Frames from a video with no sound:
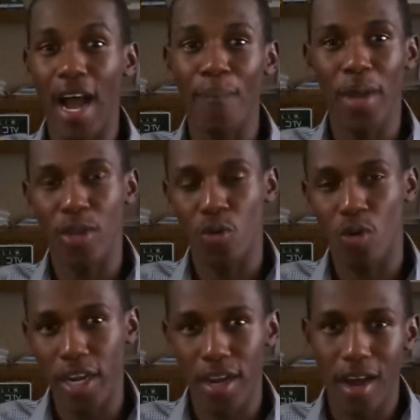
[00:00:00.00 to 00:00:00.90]
I paid
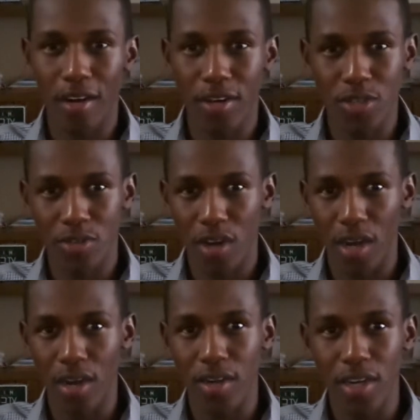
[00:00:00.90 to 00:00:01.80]
twenty dollars to
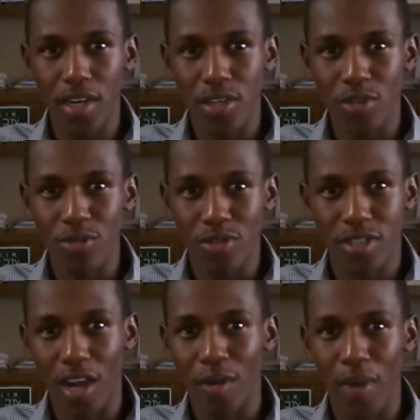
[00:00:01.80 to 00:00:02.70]
uh, to
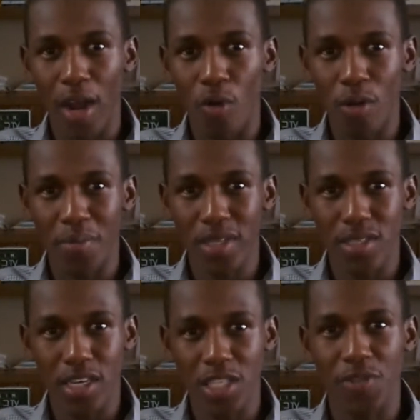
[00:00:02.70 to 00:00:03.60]
start my own
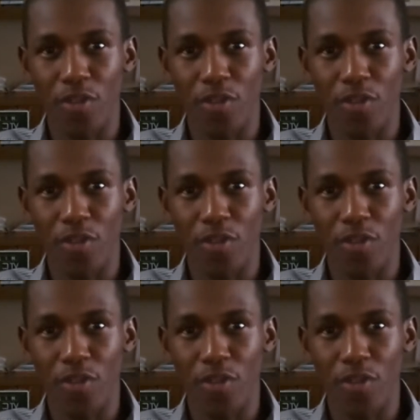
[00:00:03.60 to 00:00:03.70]
business.